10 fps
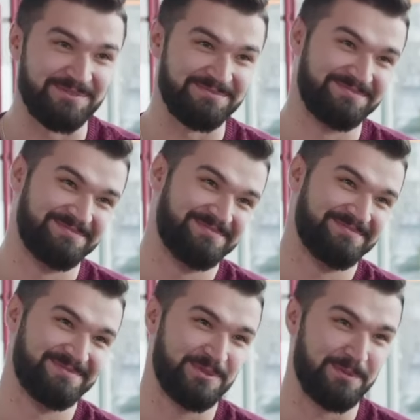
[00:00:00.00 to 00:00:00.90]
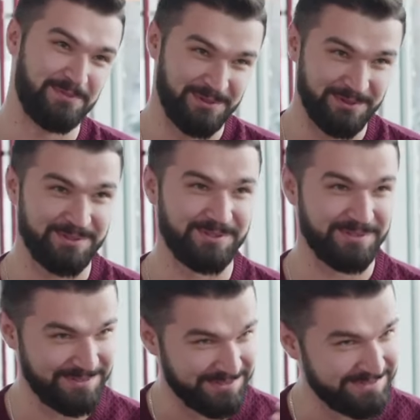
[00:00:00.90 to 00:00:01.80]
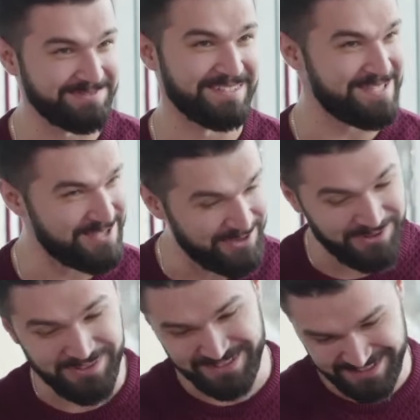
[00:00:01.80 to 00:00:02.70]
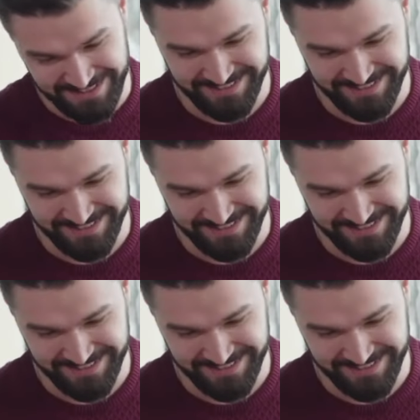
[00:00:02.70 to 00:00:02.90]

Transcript: your intonation naturally rises